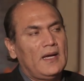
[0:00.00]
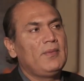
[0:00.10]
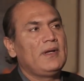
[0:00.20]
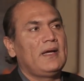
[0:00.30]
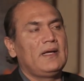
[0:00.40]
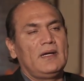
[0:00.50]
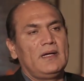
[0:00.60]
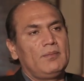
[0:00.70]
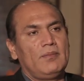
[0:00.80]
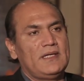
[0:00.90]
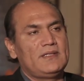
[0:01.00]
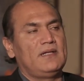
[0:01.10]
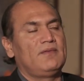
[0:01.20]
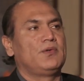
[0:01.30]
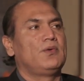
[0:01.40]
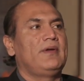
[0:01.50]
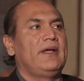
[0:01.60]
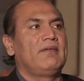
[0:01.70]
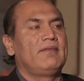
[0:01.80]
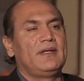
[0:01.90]
I mean, I myself don't
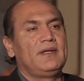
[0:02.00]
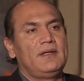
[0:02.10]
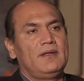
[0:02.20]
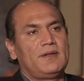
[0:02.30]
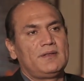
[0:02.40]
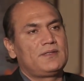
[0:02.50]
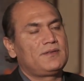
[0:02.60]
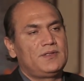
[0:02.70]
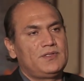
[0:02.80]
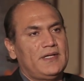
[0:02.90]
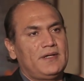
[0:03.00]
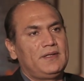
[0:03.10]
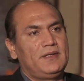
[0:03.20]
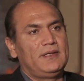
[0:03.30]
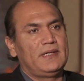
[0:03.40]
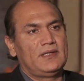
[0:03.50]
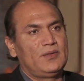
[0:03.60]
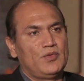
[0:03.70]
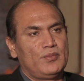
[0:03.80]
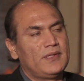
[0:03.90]
have any registered charity at
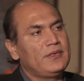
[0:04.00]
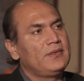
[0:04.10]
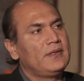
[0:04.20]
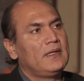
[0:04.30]
the moment.